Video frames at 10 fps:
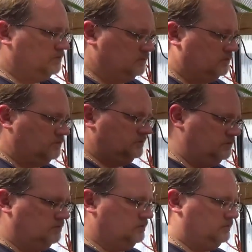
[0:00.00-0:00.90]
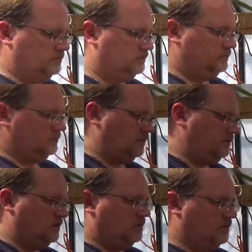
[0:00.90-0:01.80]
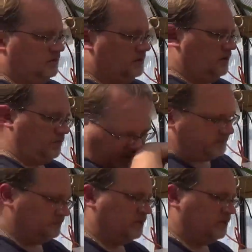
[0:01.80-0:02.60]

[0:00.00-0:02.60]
The soil I'm using is half organic potting soil,